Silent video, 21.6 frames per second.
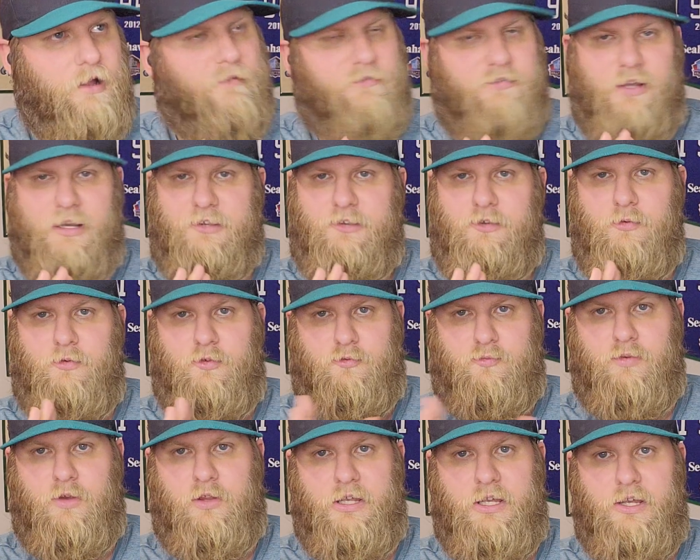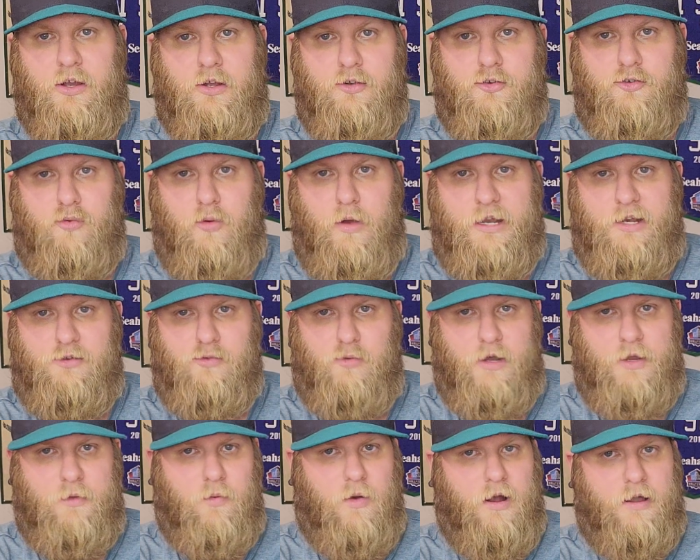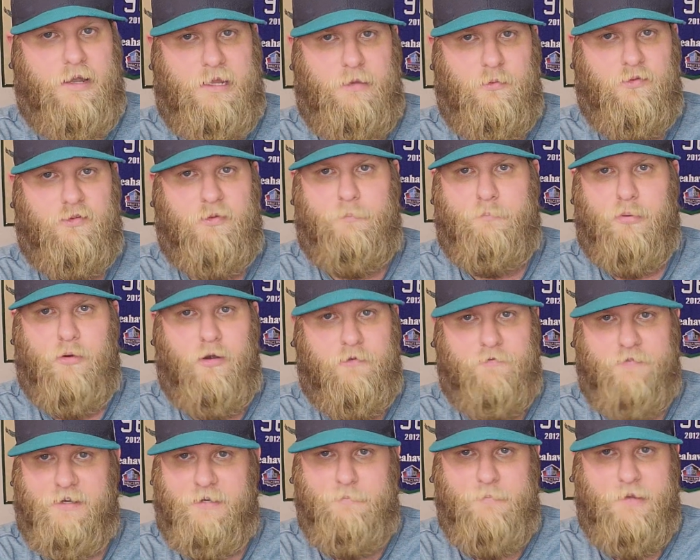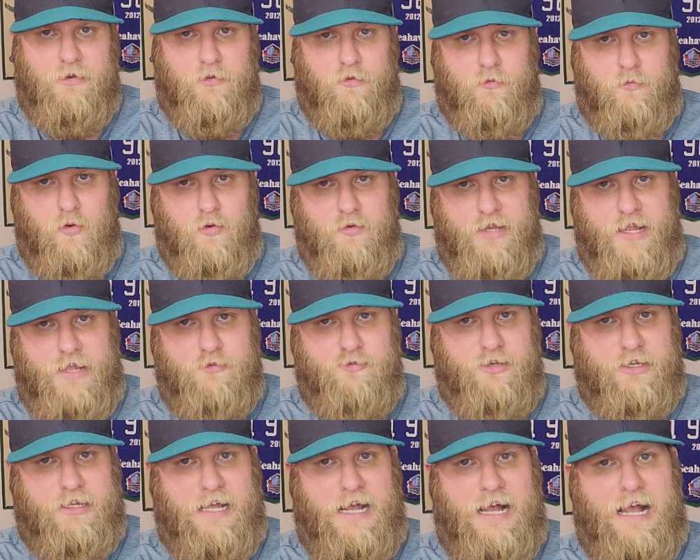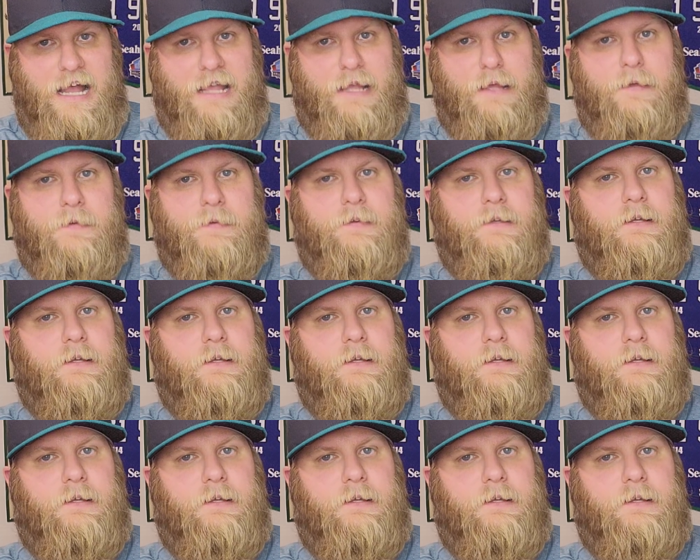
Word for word: Flexen was really good in 2021. He was a perfect middle of the rotation guy.